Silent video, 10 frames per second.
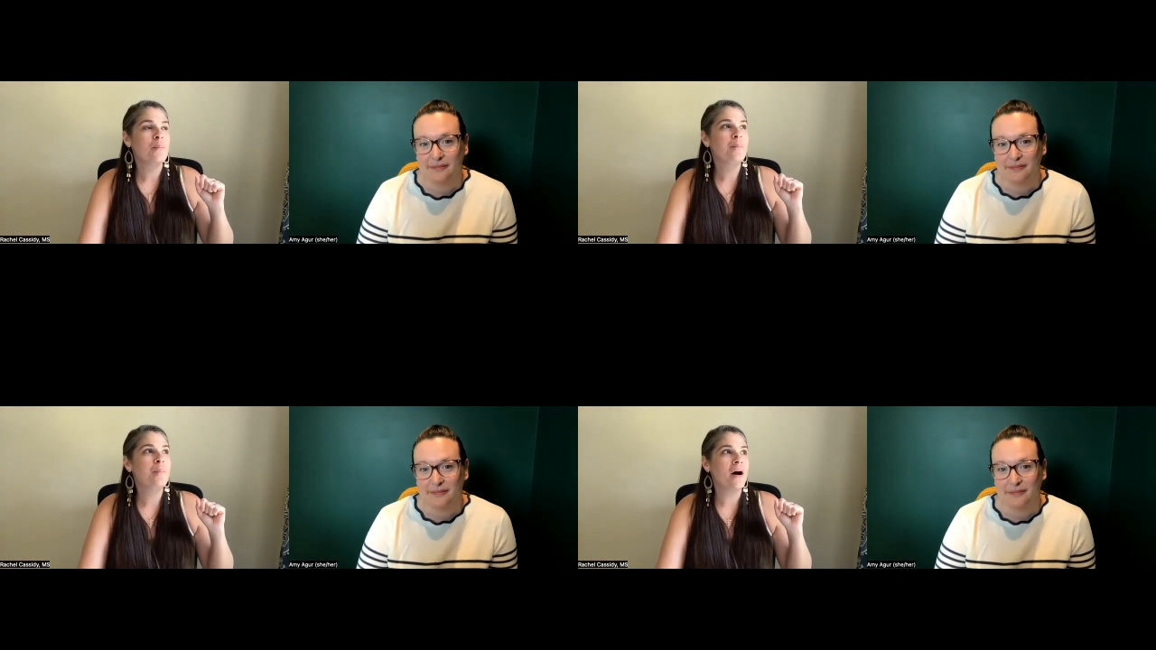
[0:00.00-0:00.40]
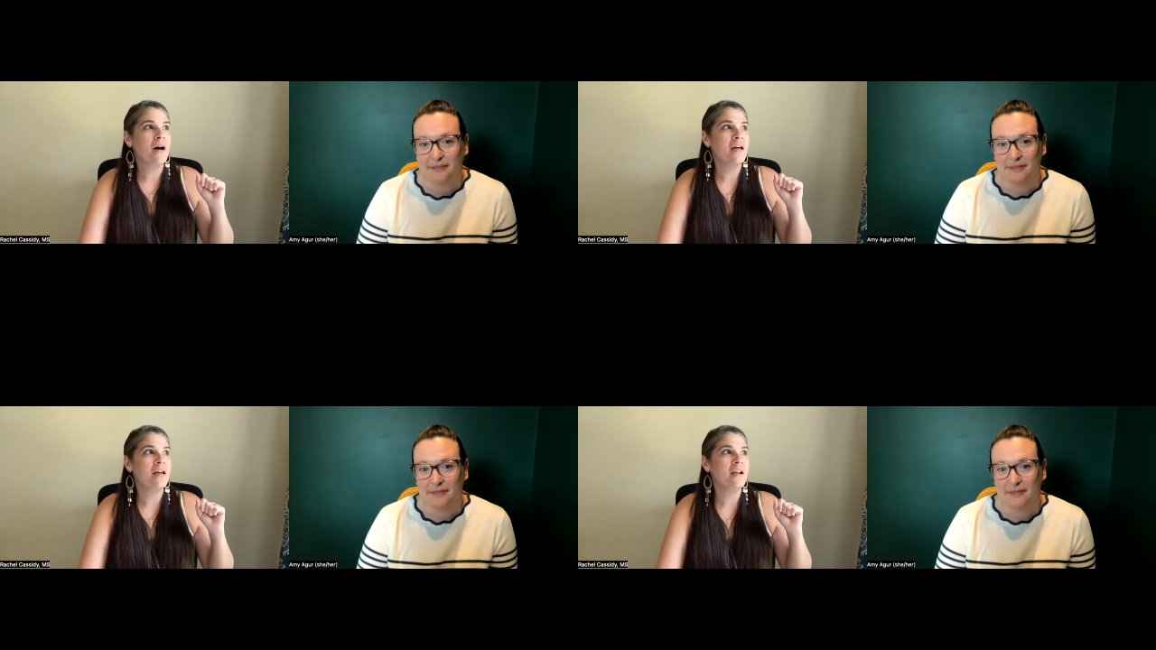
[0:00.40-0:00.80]

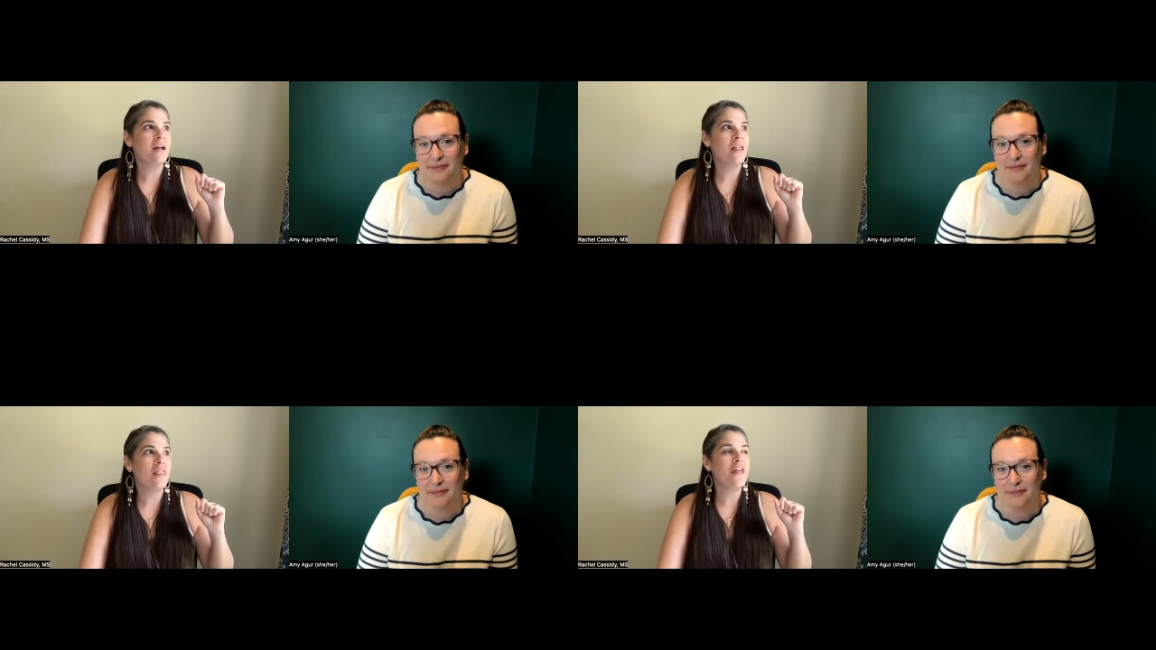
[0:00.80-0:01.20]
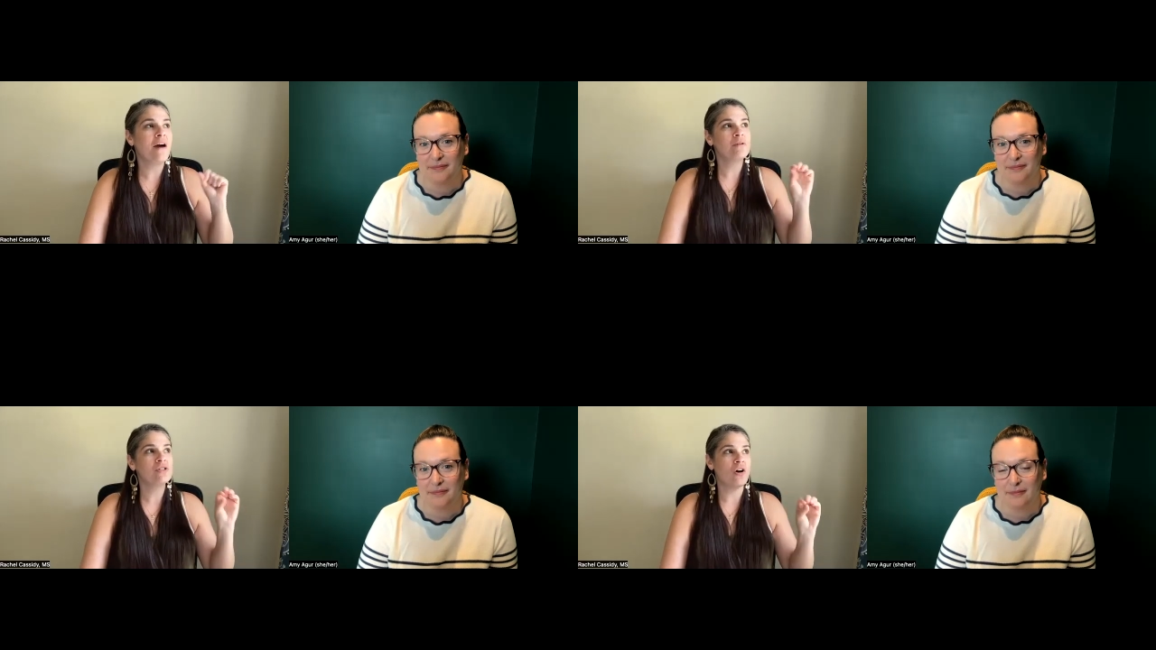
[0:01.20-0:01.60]
Speaker 1: But that
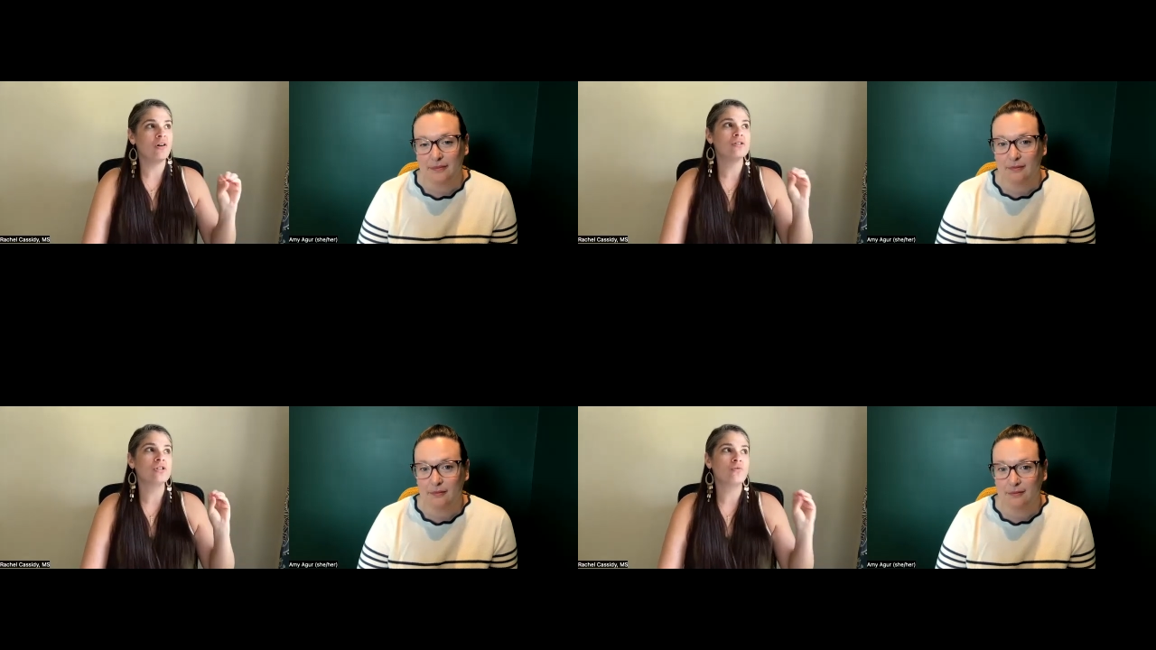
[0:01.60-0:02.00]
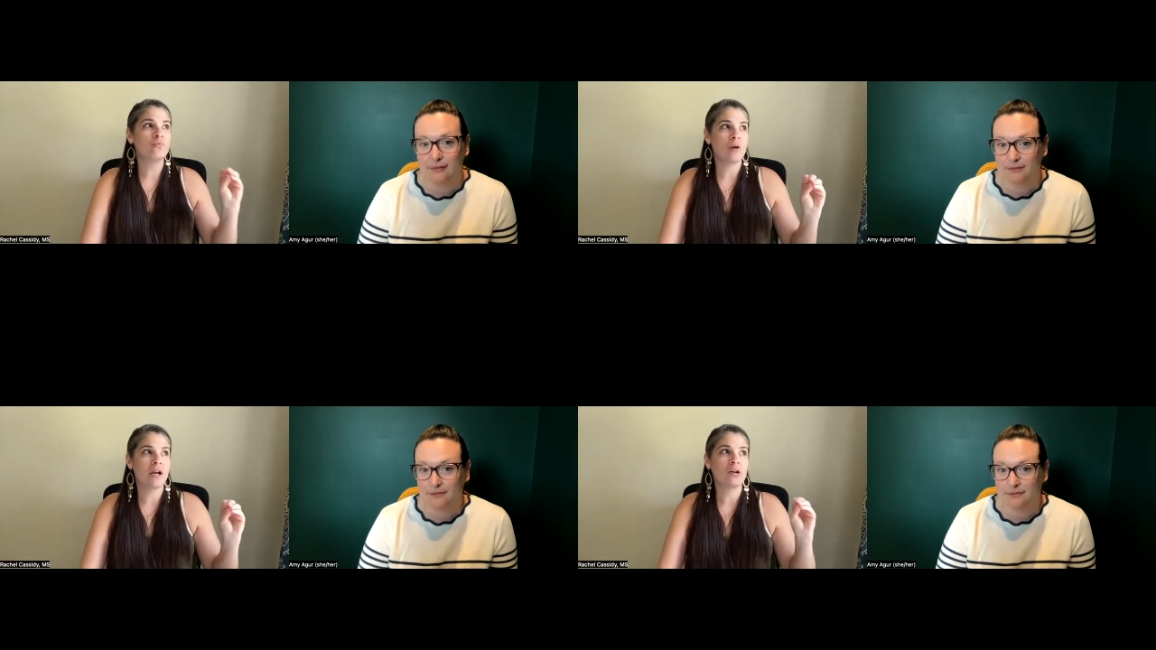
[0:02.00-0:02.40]
was also
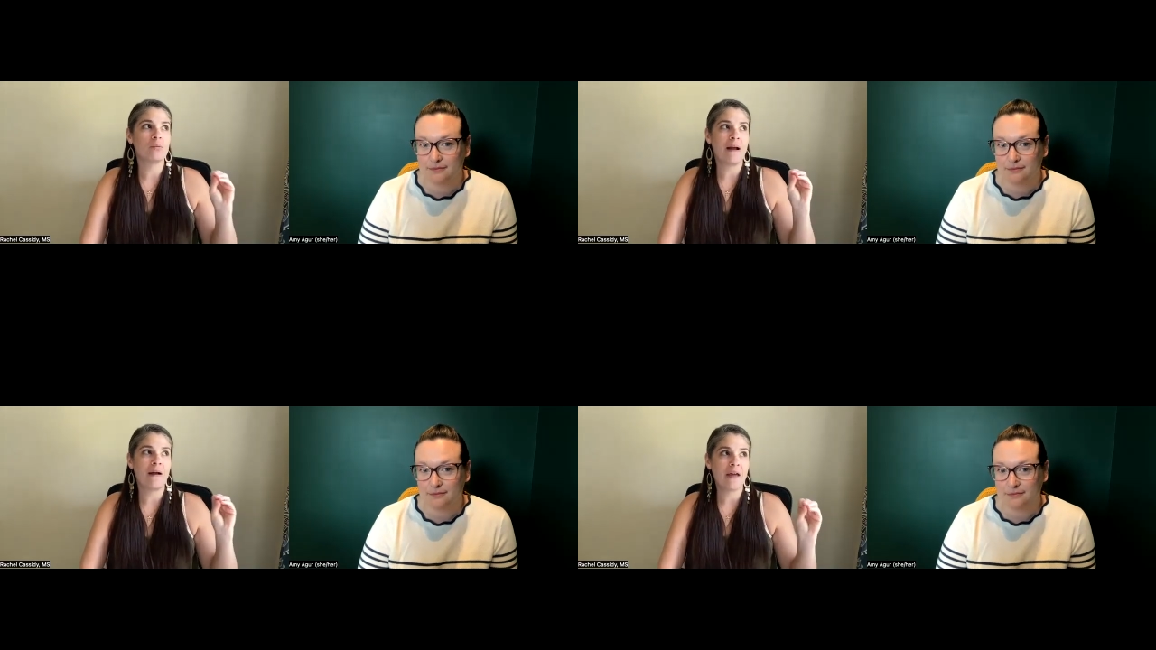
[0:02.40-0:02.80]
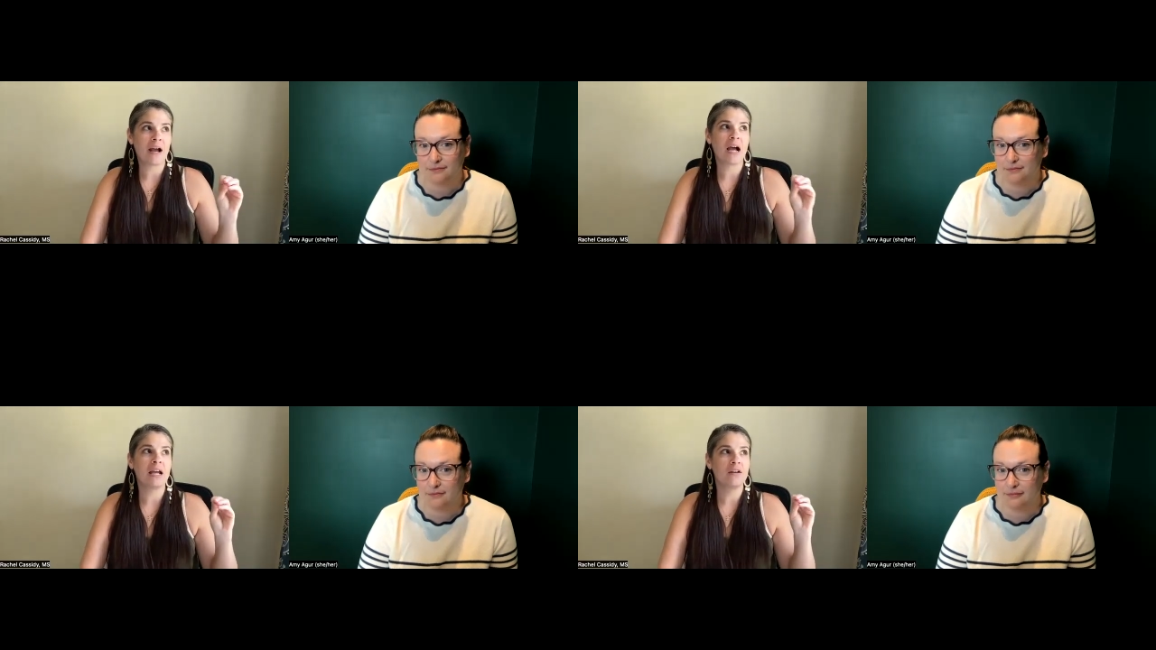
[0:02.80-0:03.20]
right around that
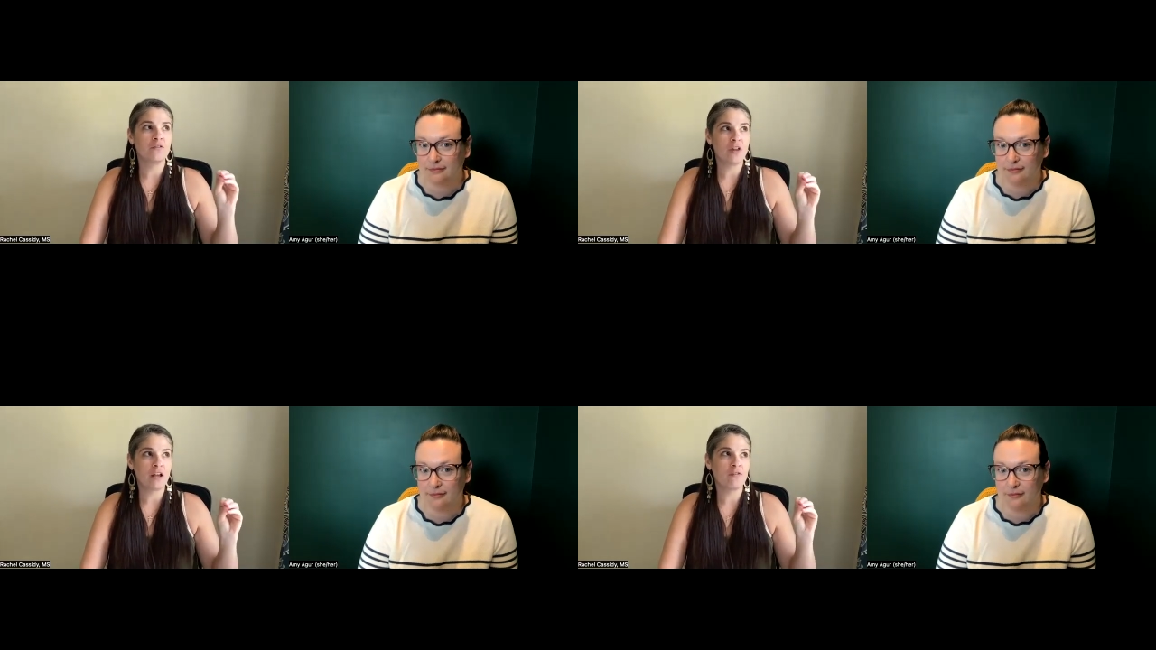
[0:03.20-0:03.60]
kind of like